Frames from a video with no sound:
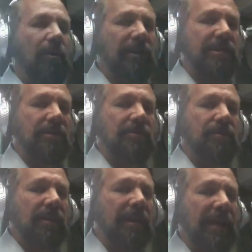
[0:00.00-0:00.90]
listeners
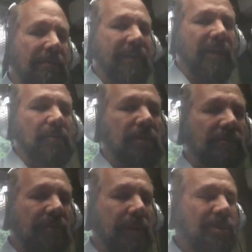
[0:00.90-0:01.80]
with a lot of valuable
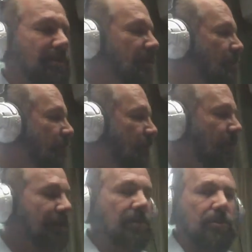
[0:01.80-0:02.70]
information. So if you're
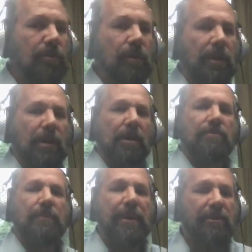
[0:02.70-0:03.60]
looking to
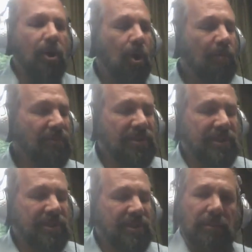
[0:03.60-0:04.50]
prepare your home for
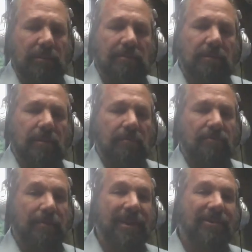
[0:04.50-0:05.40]
sale,
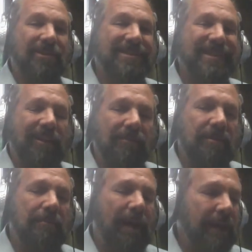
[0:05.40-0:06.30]
prepare yourself to
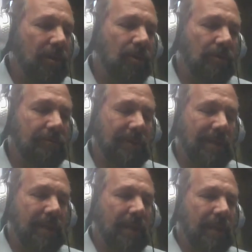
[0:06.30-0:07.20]
buy a home,
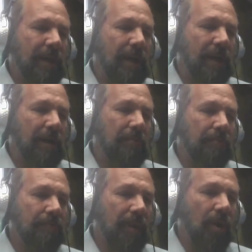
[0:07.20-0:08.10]
um,
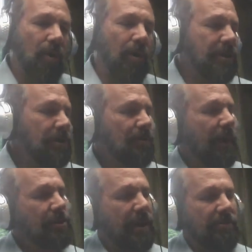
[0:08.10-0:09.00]
or you just
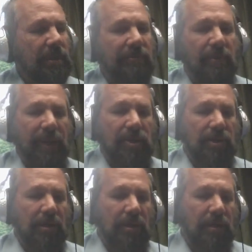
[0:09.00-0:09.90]
want general
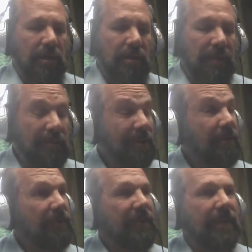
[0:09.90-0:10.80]
information. Maybe you're
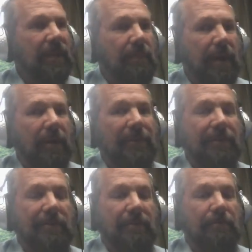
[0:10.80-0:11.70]
even thinking about
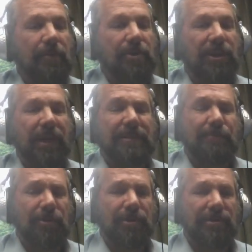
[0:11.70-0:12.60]

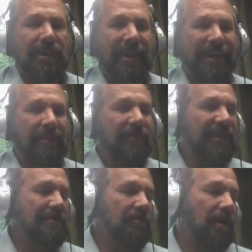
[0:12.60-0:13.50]
purchasing an
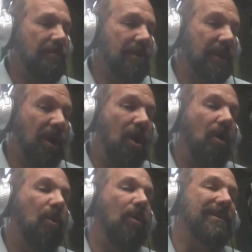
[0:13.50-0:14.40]
investment property
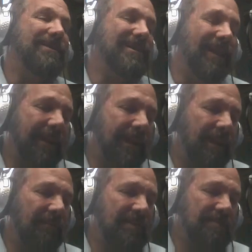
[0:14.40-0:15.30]
or selling an
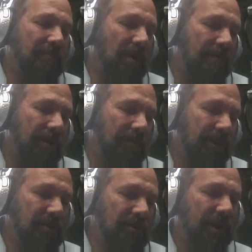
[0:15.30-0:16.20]
investment property
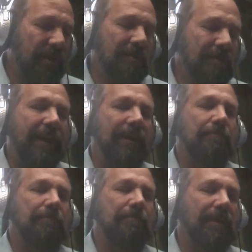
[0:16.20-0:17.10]
because you want to buy
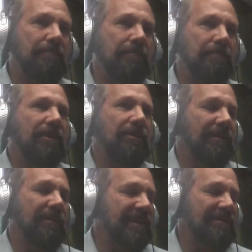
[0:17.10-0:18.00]
a bigger
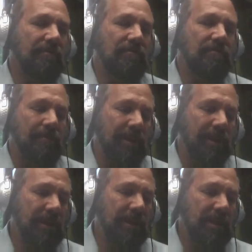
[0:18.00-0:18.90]
investment property.
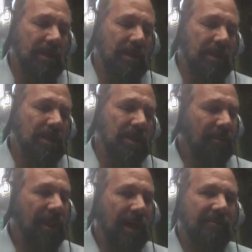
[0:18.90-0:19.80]
There are a
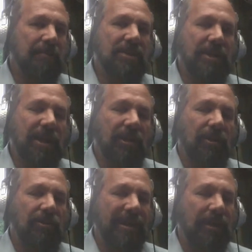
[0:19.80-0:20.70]
lot of
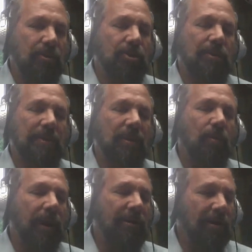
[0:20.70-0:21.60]
particulars that you should be
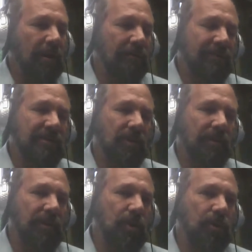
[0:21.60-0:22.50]
aware of so
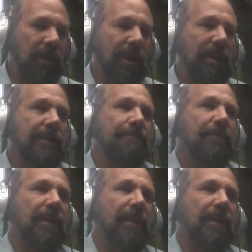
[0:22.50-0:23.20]
that you can